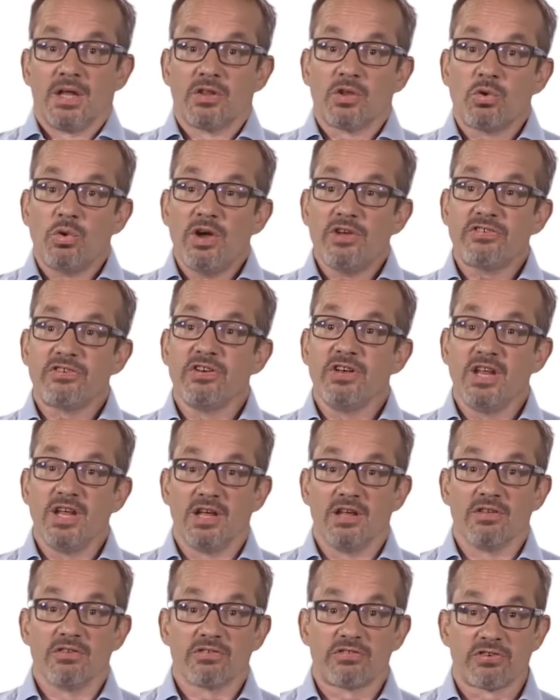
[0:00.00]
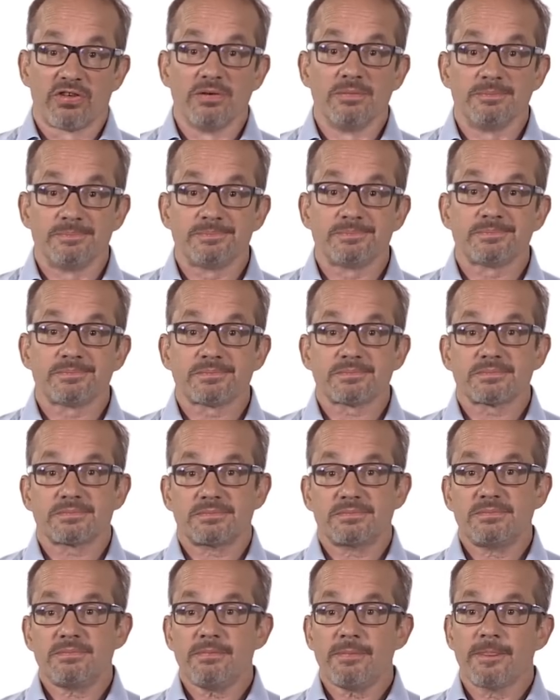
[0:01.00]
The question is,
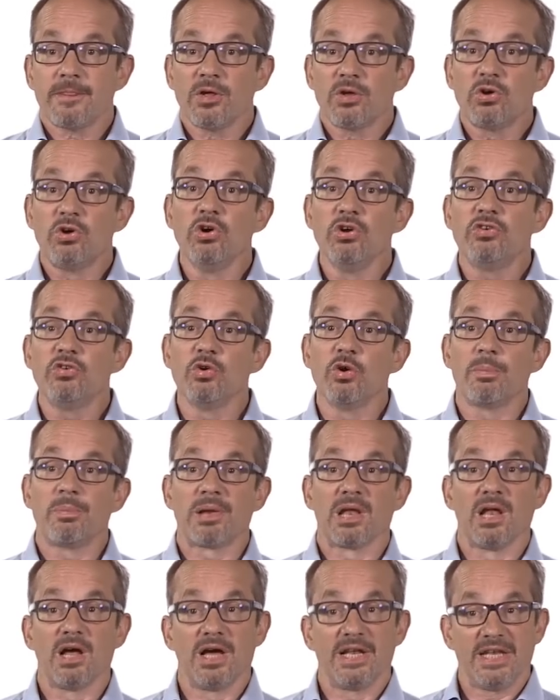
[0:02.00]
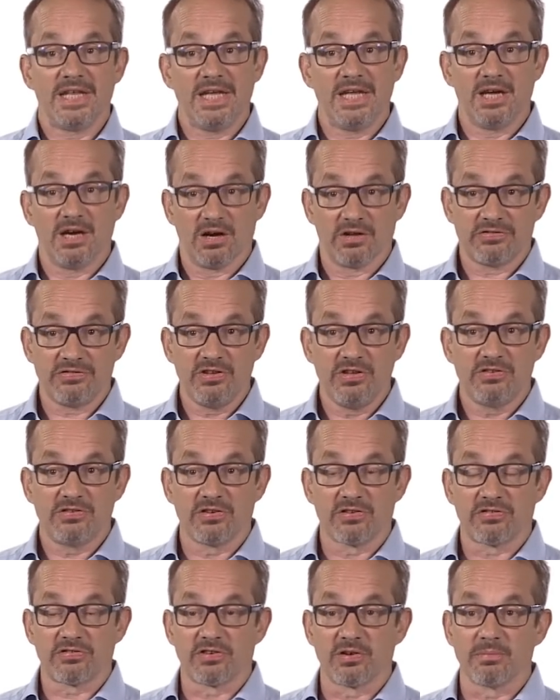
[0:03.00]
could you apply the E R C
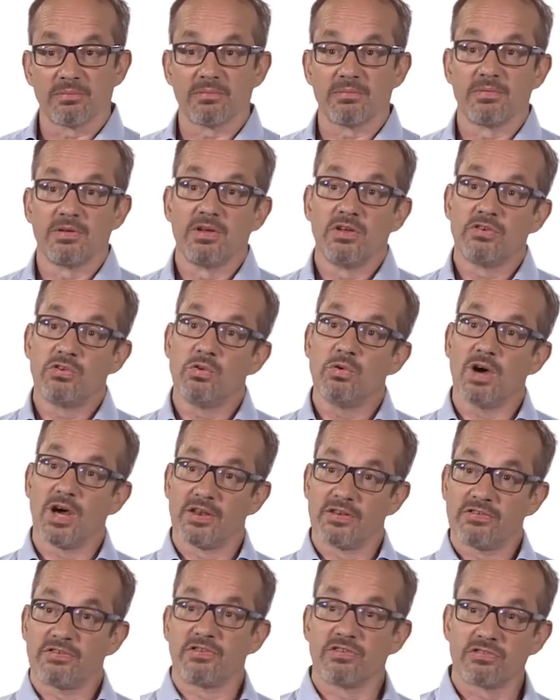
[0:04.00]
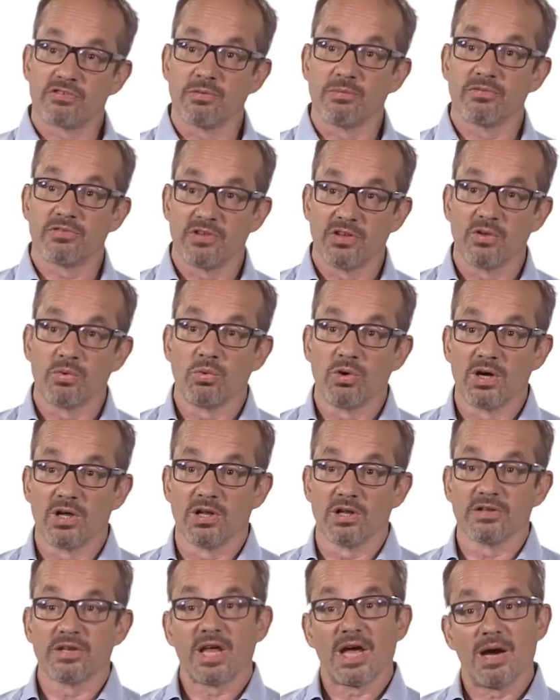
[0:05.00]
system to other systems in the
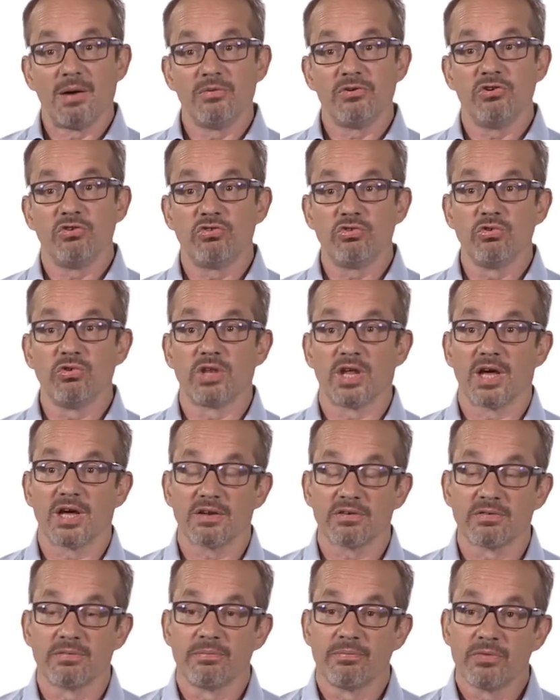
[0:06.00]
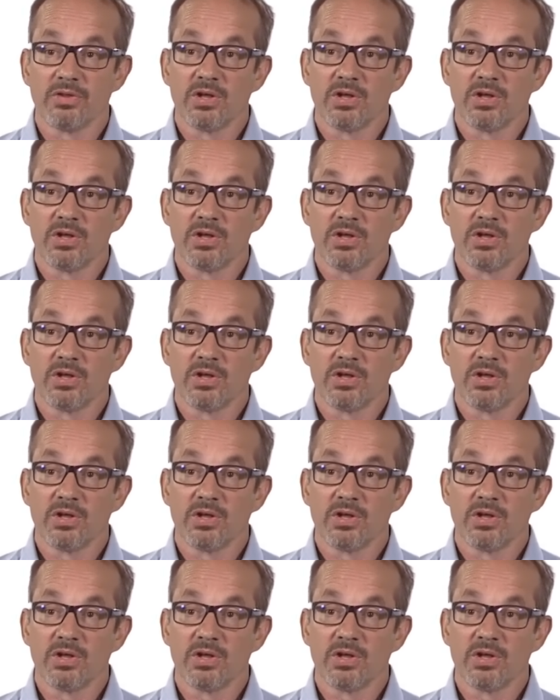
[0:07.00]
world, and how would you do that?